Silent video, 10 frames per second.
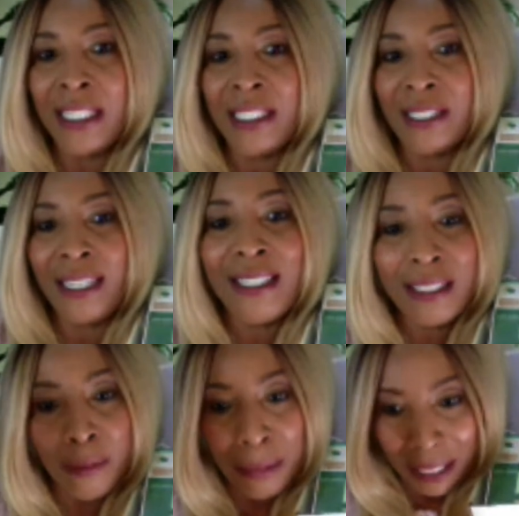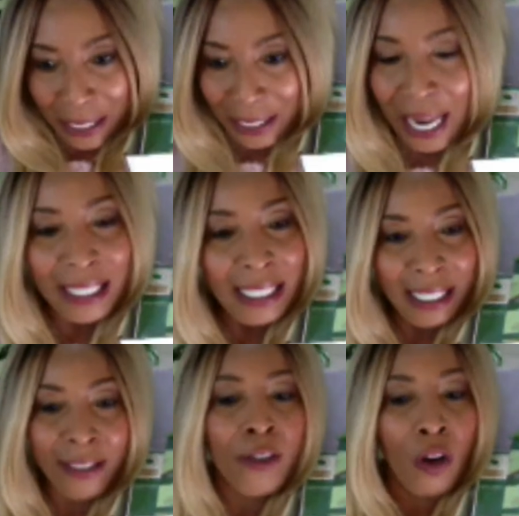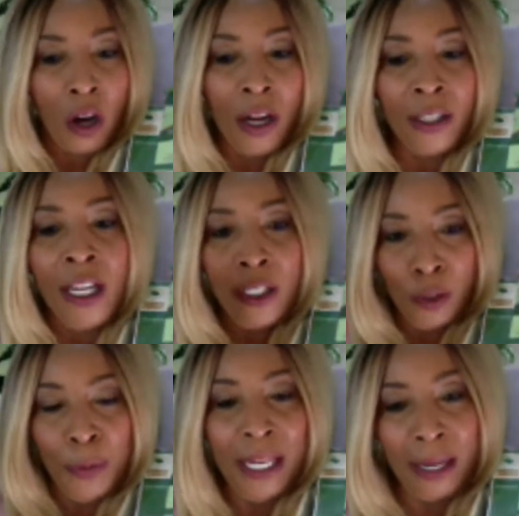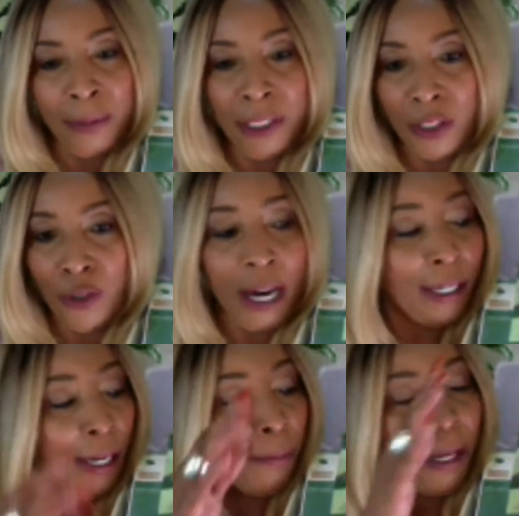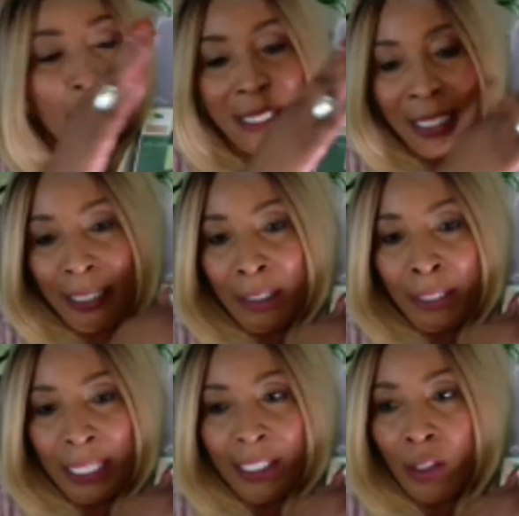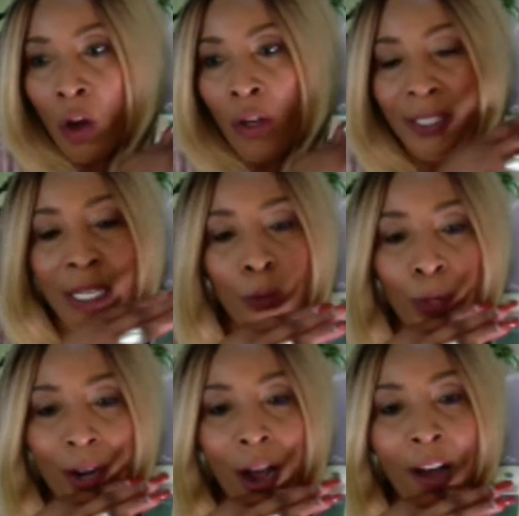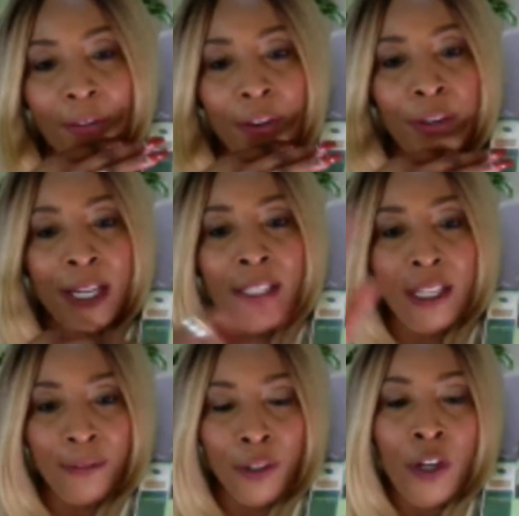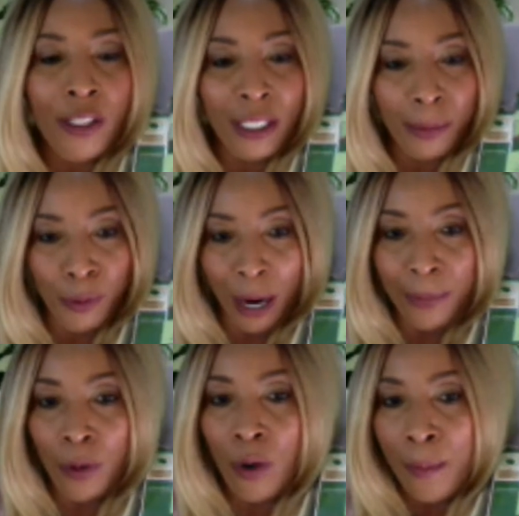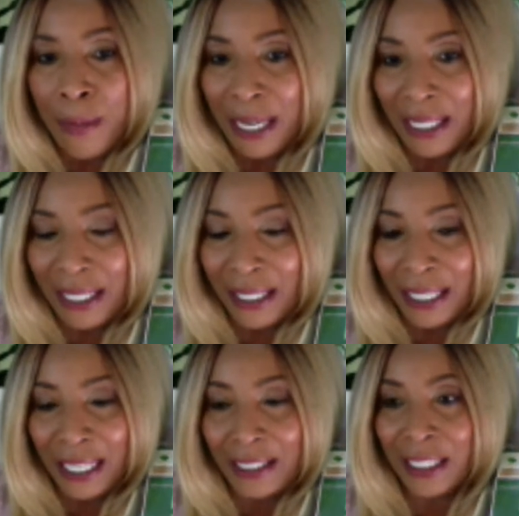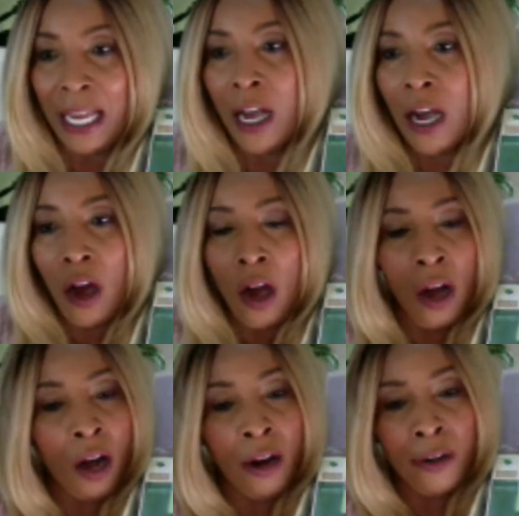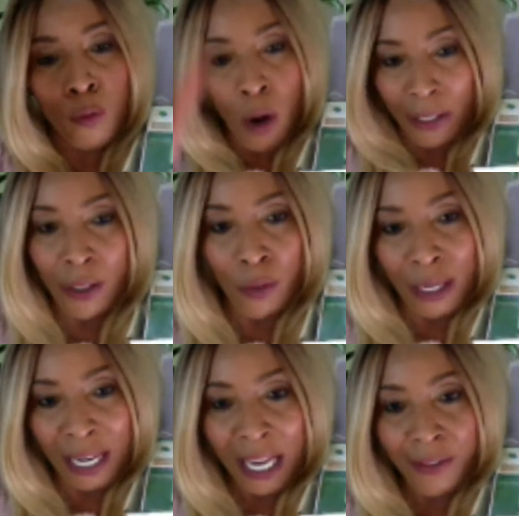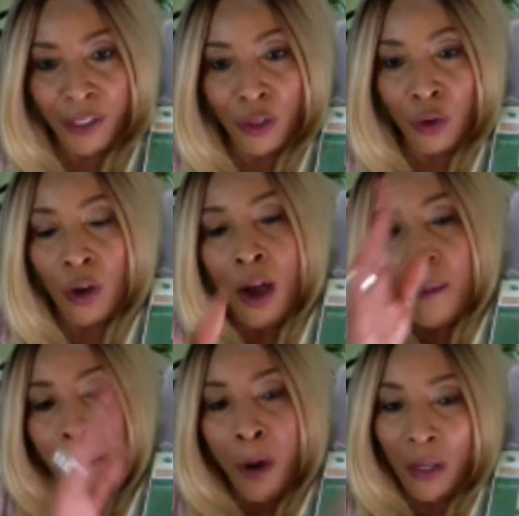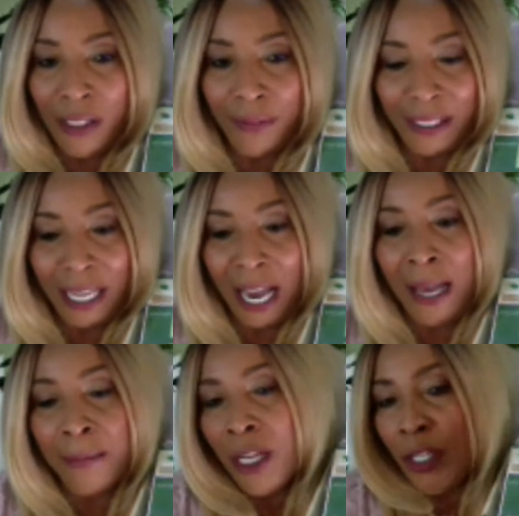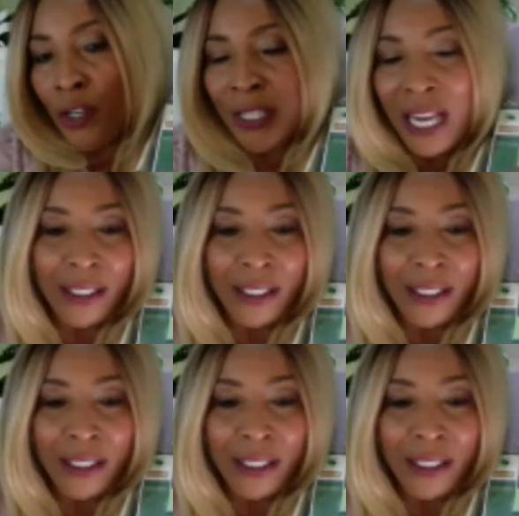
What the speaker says: these things because I need you all to be able to try them. These codes that we're offering, if you don't subscribe to our mailing list or watch our live show, most of the time you